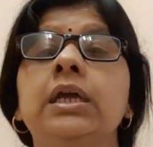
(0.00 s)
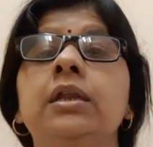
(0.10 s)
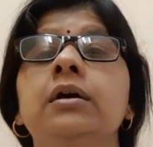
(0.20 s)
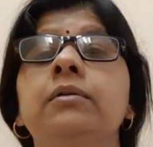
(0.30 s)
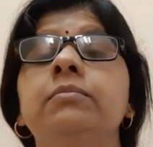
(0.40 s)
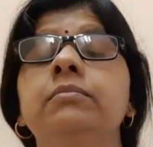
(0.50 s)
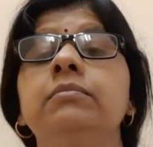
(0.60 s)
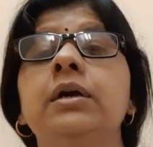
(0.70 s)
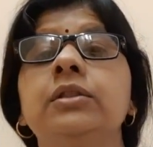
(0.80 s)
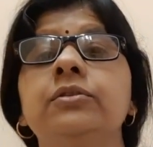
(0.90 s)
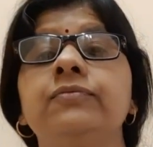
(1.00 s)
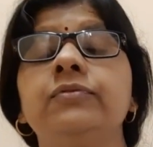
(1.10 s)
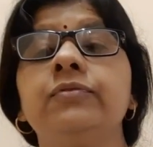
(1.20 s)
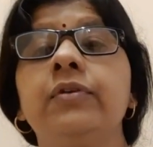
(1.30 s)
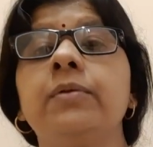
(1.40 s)
in a month
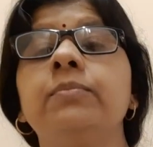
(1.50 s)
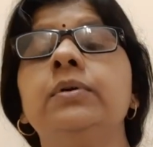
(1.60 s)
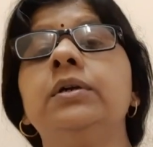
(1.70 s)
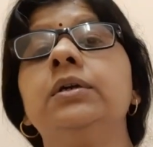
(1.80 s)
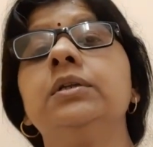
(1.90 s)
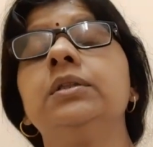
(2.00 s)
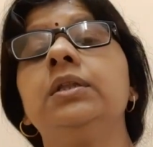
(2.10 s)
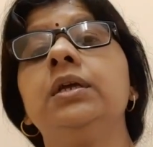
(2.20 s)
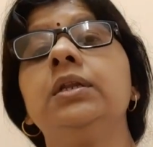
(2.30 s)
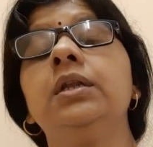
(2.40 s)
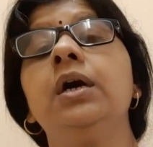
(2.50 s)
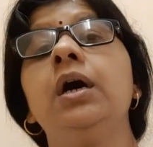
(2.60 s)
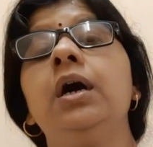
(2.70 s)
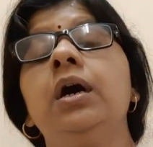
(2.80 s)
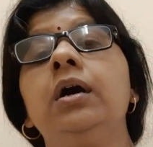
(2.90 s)
of November, then
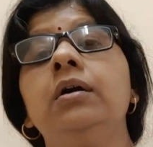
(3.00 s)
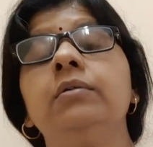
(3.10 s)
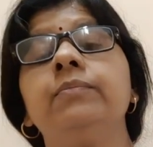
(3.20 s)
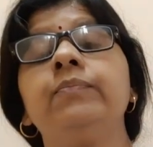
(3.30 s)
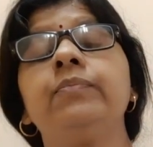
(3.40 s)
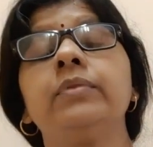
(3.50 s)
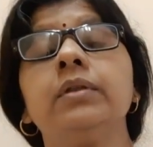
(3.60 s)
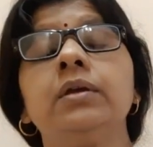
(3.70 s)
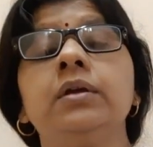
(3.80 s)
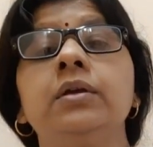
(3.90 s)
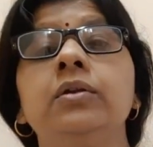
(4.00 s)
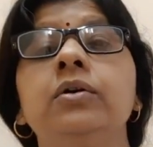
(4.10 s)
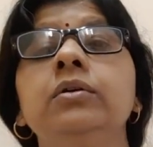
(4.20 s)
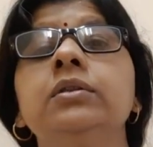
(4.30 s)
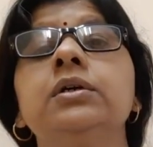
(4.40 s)
you
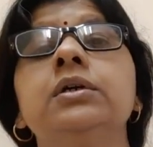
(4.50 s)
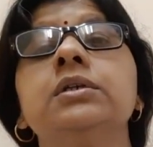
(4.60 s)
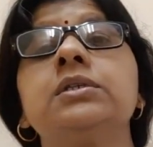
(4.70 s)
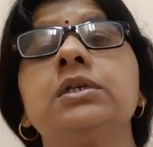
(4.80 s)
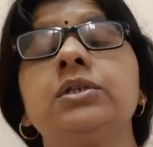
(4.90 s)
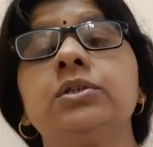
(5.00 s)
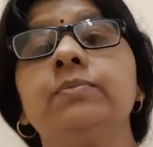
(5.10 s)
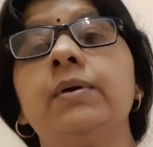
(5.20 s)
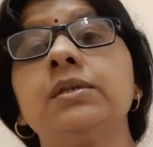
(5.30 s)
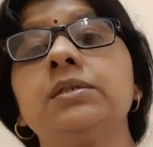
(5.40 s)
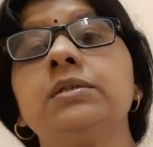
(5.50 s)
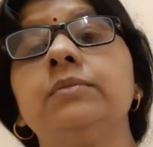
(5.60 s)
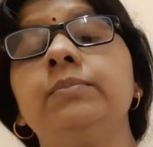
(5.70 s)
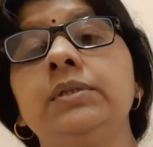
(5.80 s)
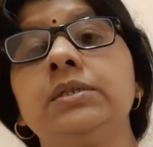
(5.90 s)
know, the station master
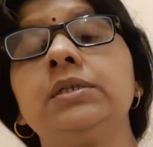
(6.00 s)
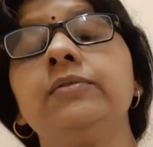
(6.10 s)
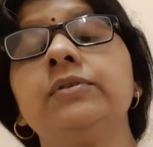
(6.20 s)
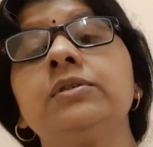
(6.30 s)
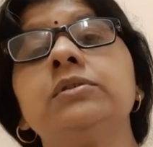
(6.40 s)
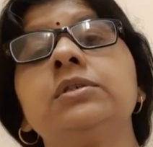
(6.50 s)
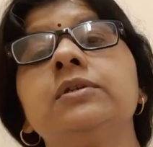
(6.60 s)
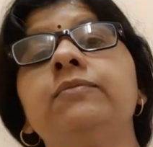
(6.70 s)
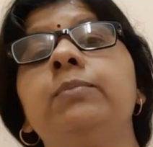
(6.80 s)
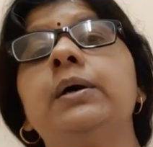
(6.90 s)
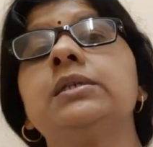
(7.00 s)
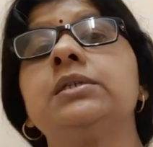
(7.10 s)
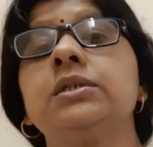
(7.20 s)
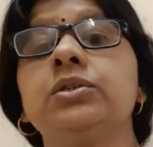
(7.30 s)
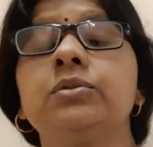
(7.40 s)
means he was received by a
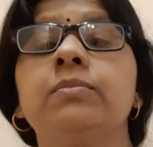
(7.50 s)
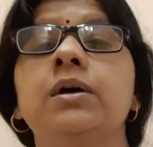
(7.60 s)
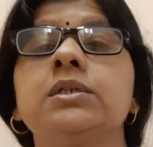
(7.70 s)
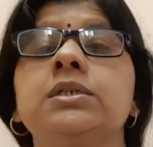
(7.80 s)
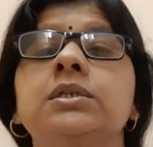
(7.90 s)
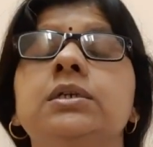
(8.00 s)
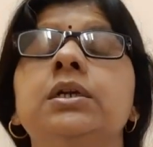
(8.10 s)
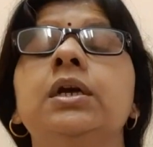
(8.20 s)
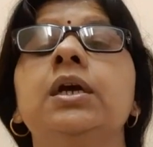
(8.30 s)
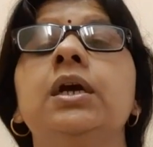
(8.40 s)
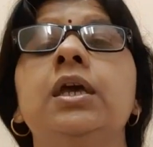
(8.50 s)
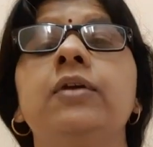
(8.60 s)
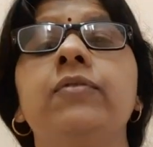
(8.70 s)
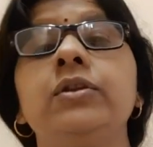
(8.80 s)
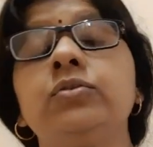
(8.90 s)
station master.
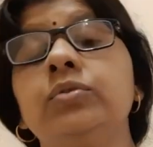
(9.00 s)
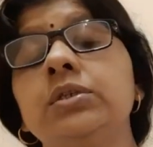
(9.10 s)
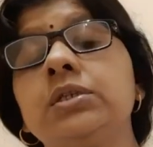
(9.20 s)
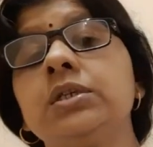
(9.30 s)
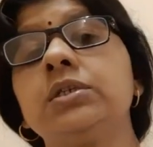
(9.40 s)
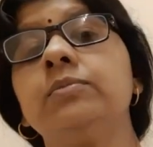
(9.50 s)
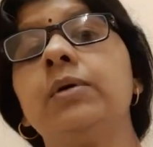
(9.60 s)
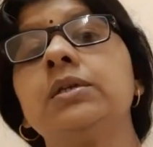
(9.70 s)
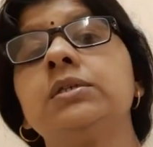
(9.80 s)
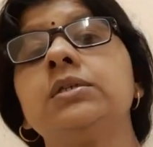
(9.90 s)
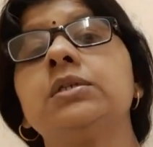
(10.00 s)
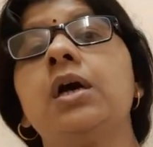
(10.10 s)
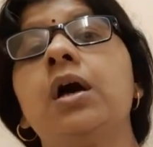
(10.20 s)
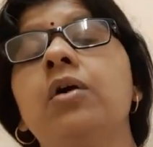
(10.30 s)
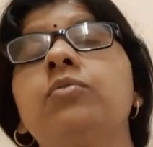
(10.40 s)
He went to the station master's
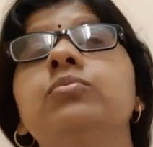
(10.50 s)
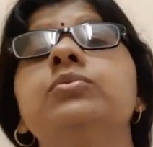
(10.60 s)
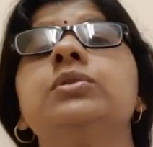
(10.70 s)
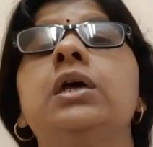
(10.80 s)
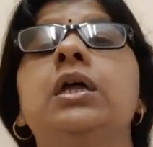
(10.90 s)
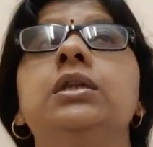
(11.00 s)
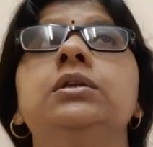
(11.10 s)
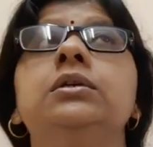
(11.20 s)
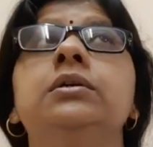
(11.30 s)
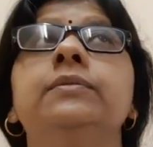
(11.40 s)
house, and